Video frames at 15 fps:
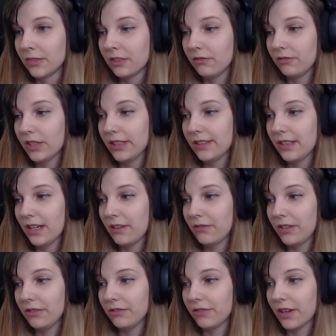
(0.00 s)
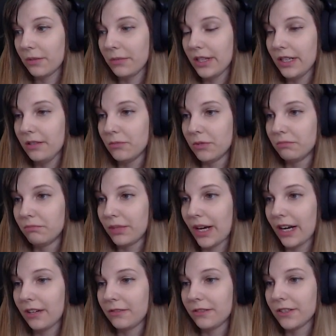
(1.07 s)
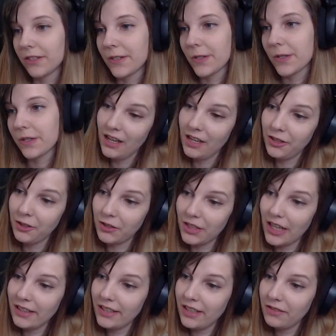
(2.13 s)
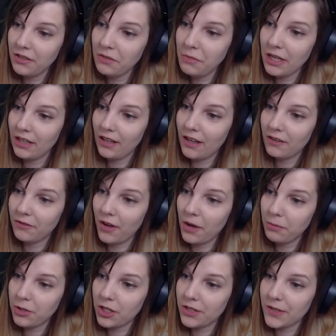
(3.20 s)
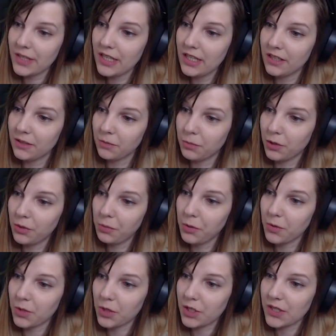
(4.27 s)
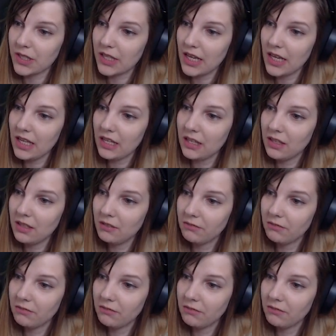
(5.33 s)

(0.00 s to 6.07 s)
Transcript: What a lovely family breakfast. You're not giving me a lot of options here to propose, just saying.